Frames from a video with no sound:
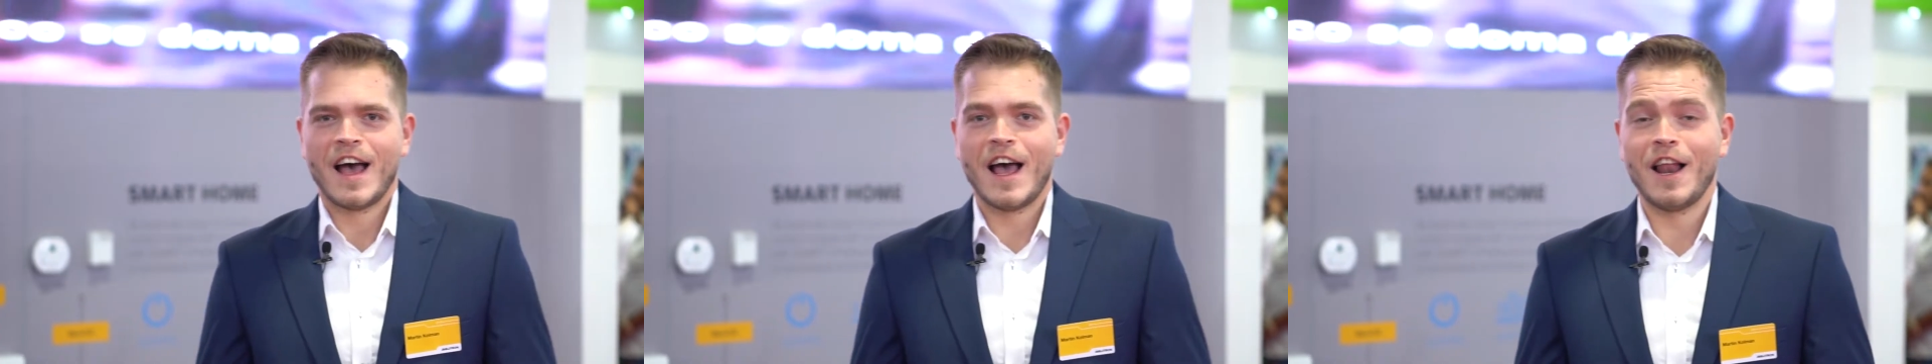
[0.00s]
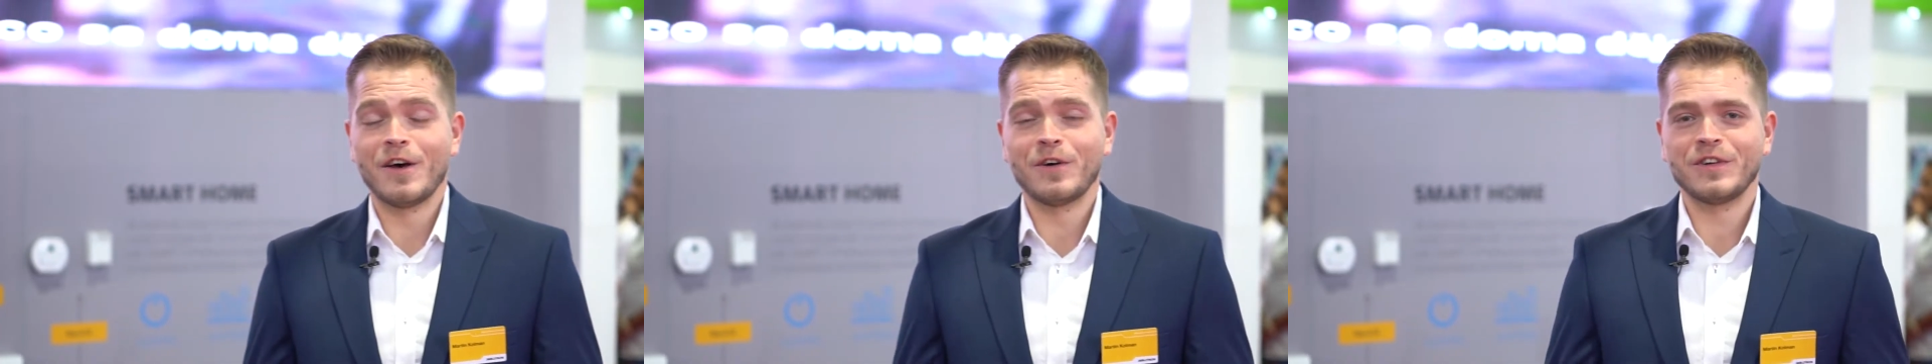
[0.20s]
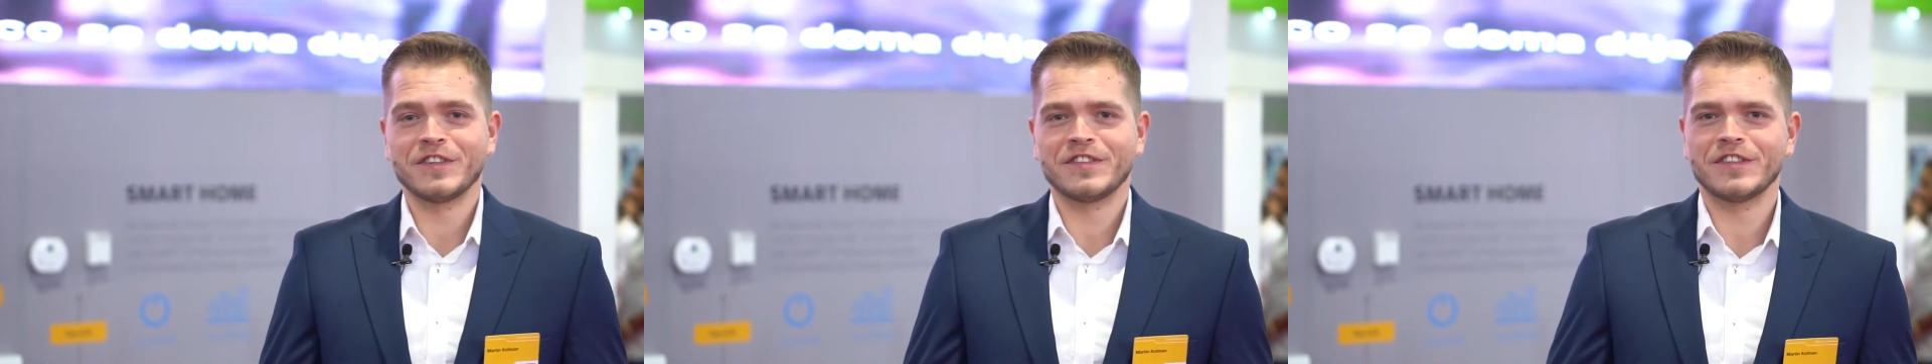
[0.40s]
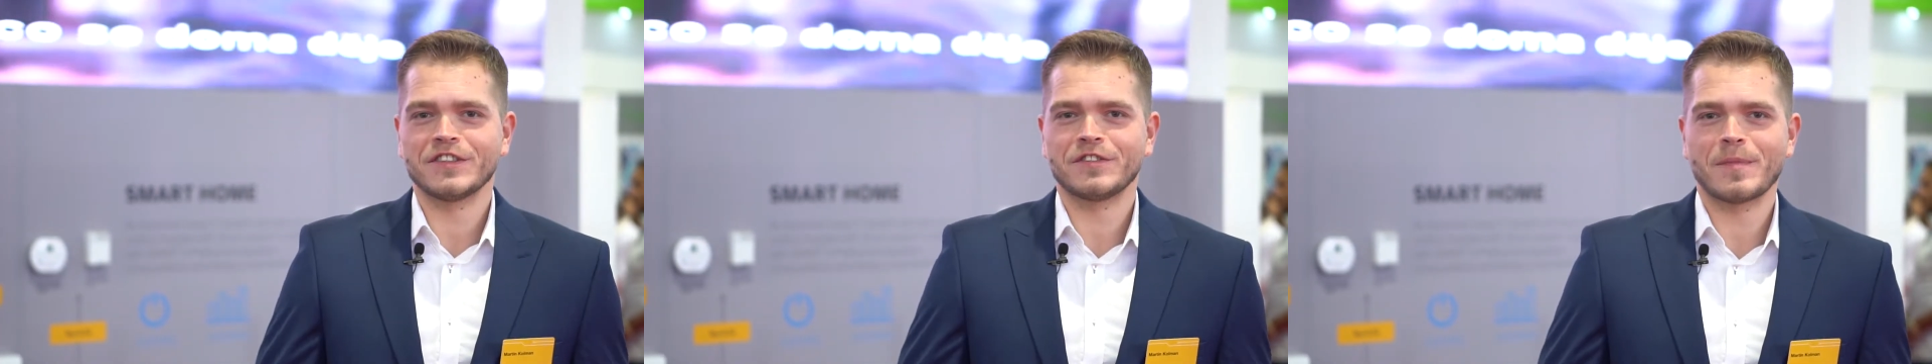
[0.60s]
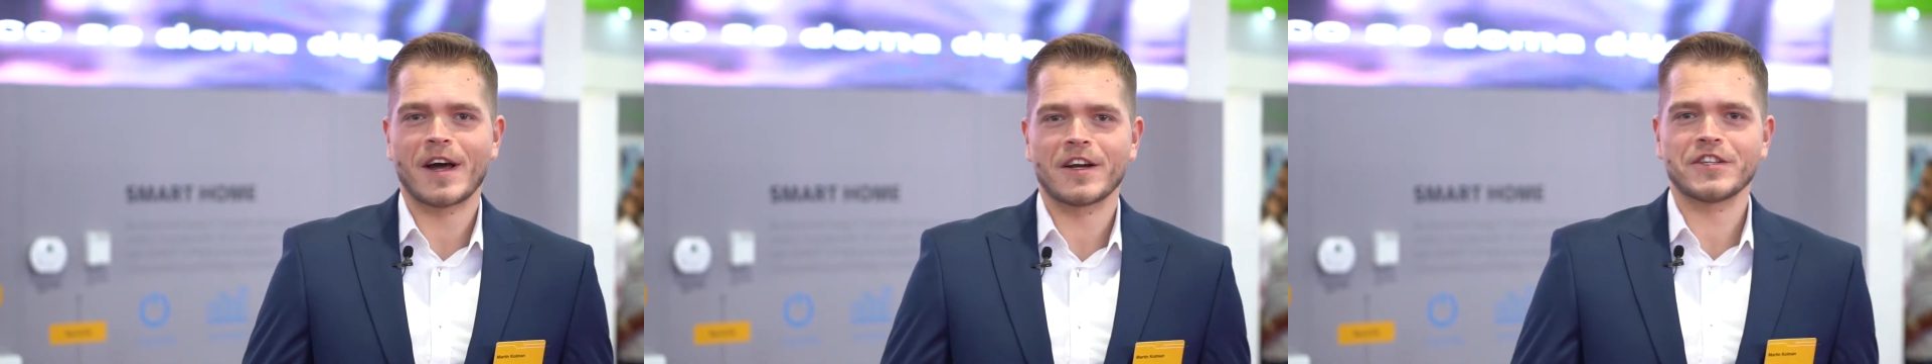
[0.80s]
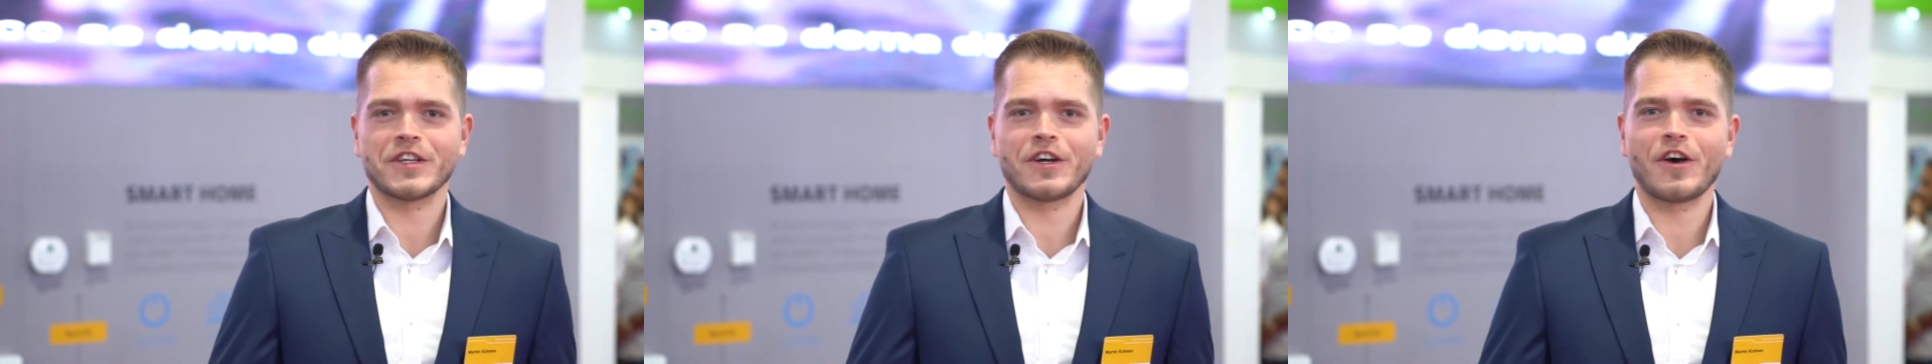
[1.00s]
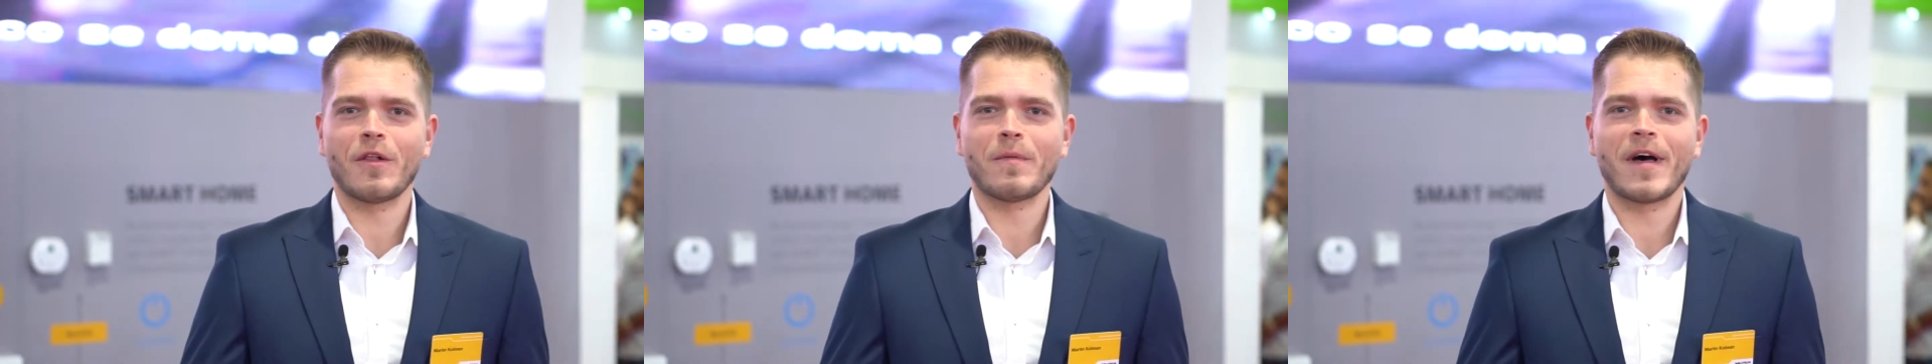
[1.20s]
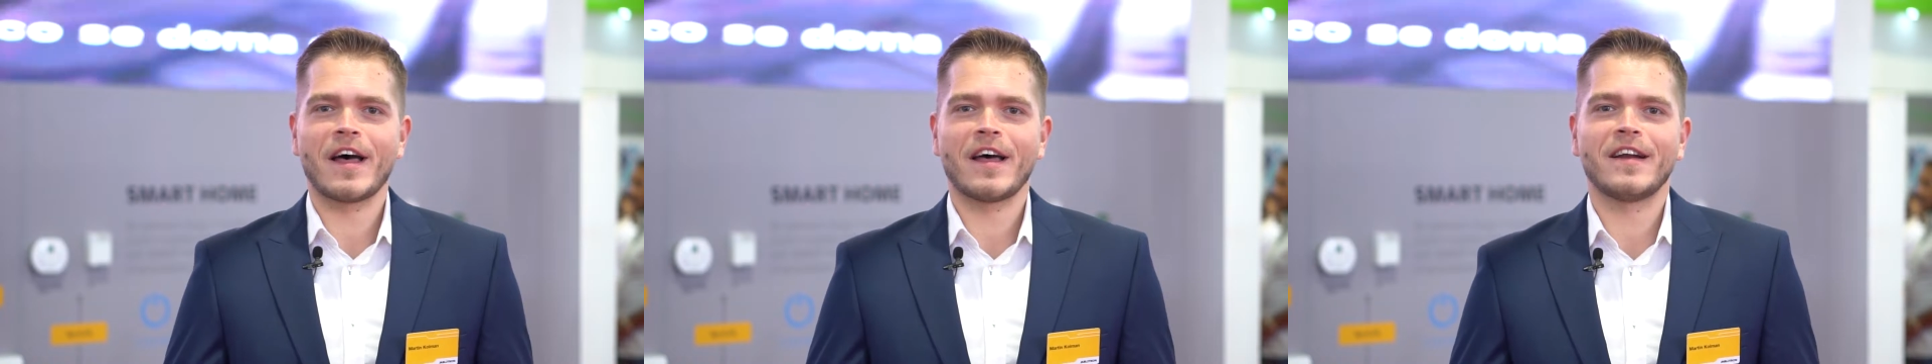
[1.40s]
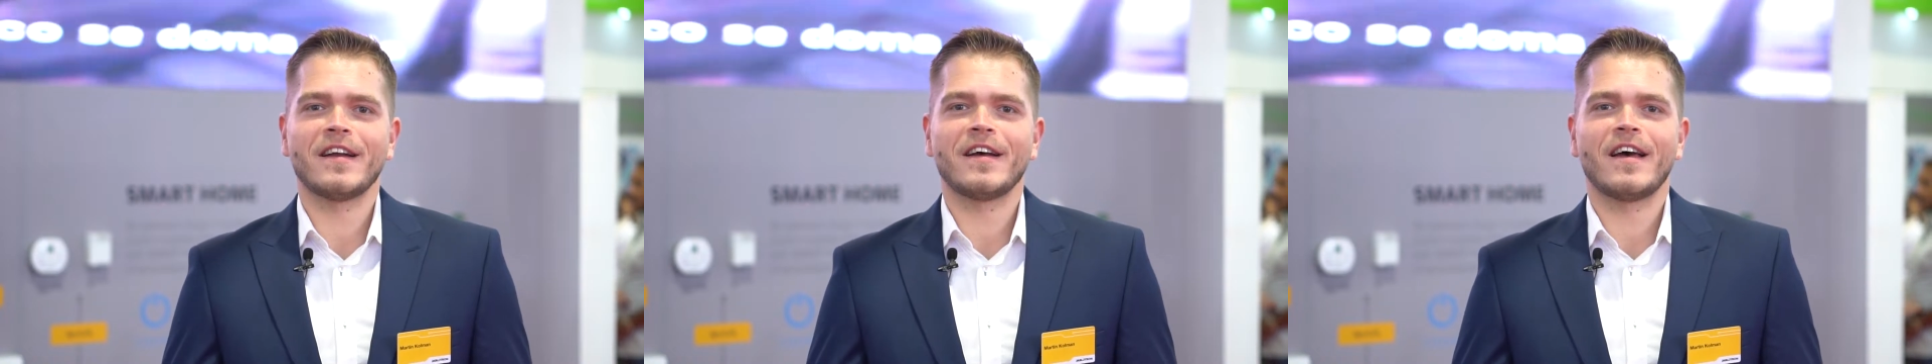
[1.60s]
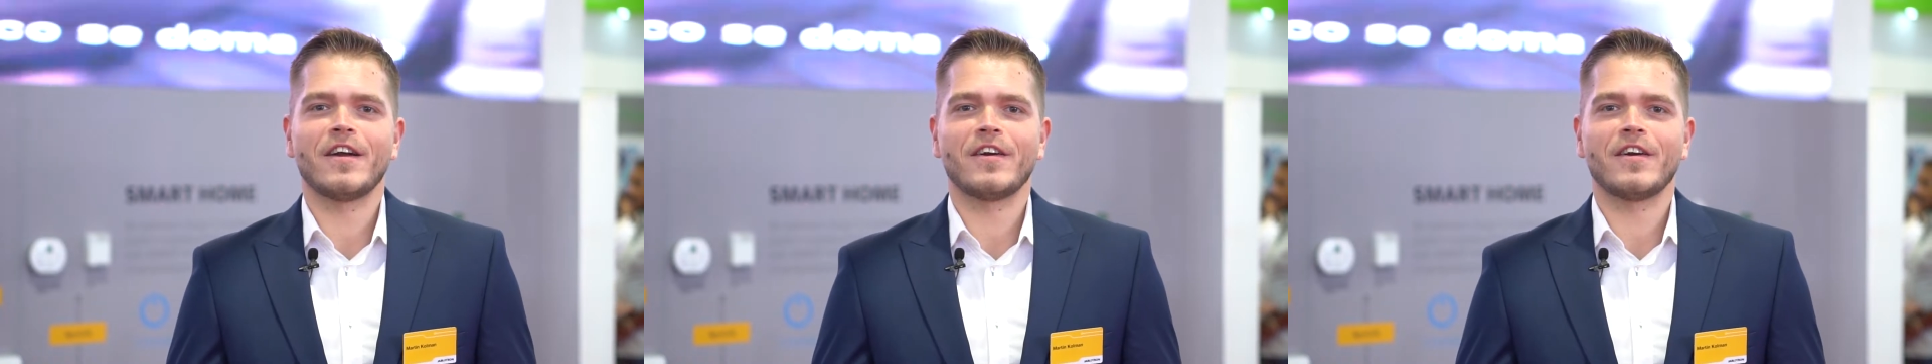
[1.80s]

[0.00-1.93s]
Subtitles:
Hello, this is Martin Coleman,